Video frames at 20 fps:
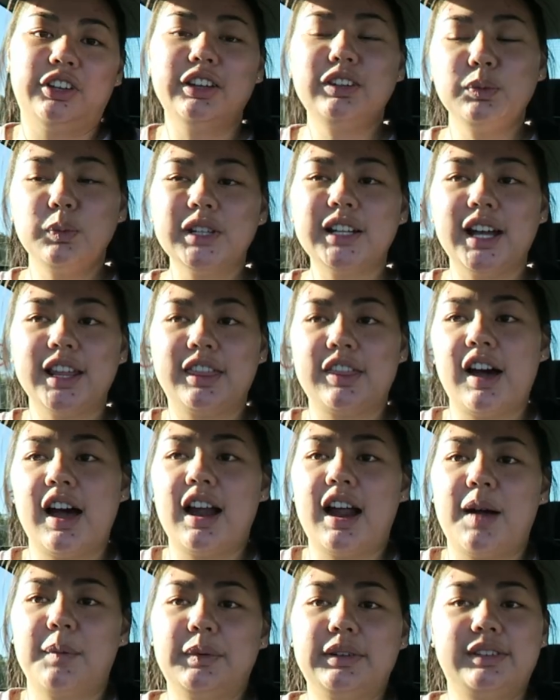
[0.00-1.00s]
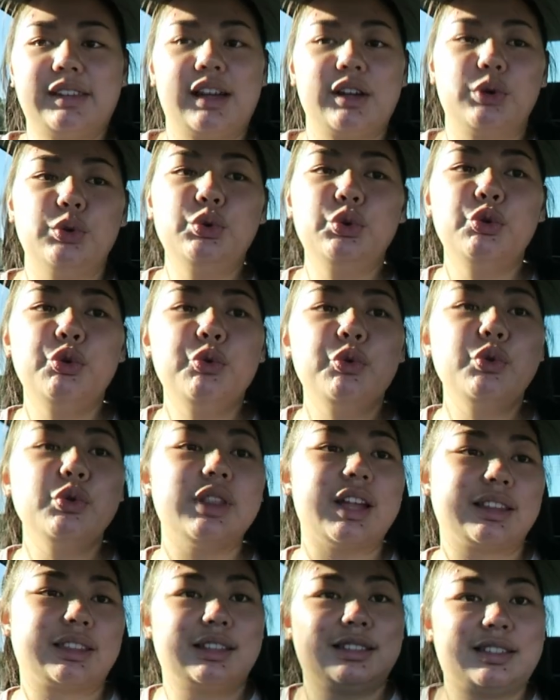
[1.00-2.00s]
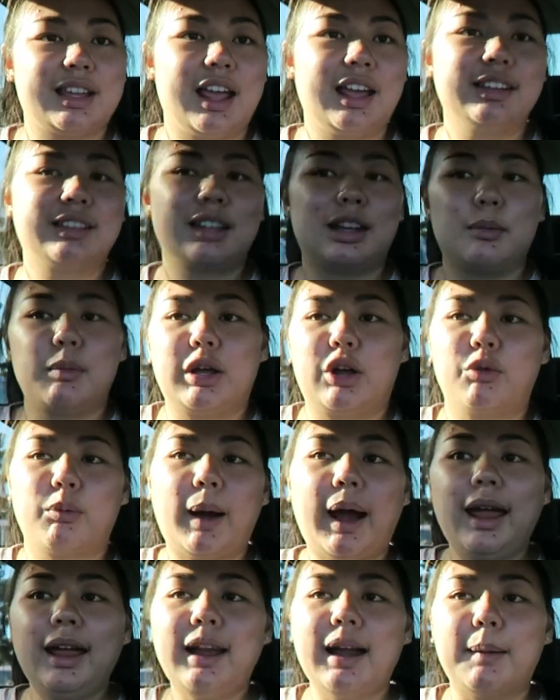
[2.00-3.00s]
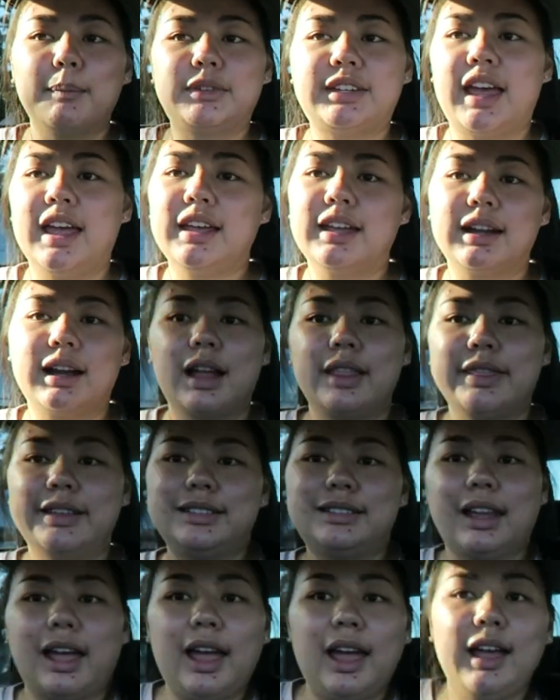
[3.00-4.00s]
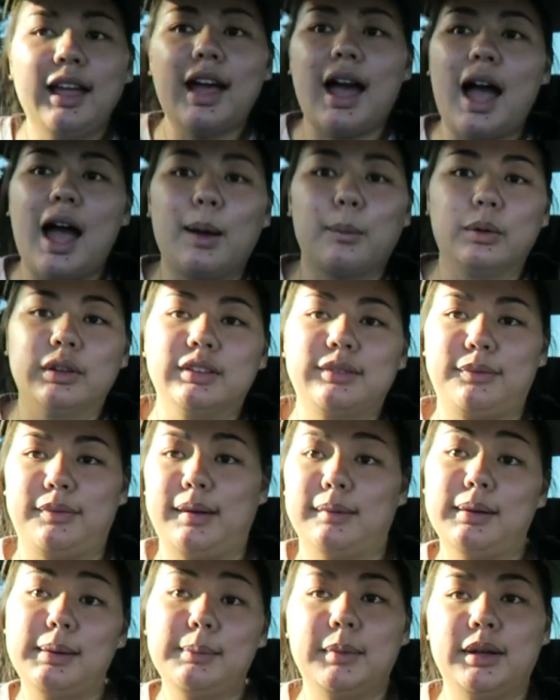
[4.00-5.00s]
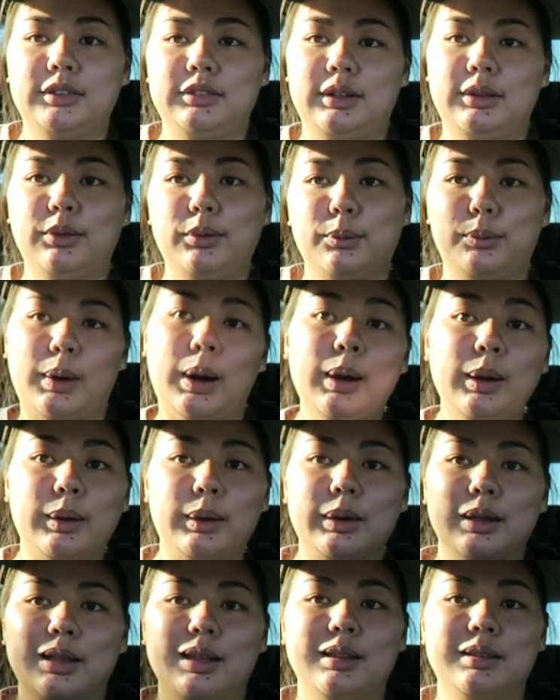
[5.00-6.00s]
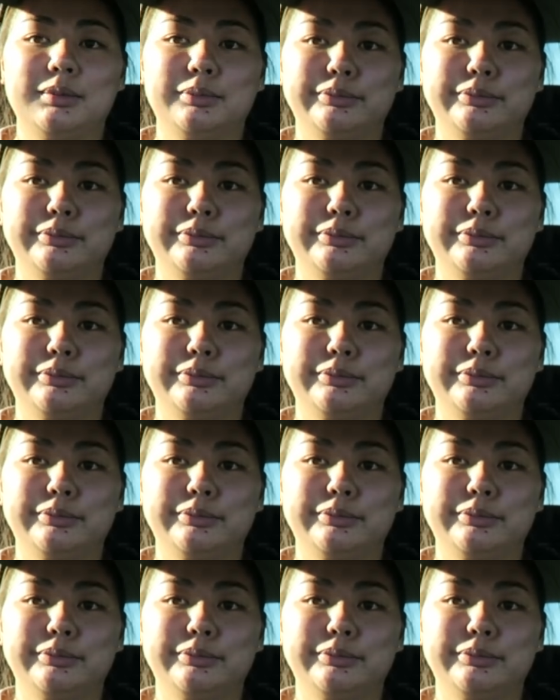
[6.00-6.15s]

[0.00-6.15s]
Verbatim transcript: Just when I thought I was like, ooh, like the day is gonna be great, I'm taking on the day, I was very much in the wrong.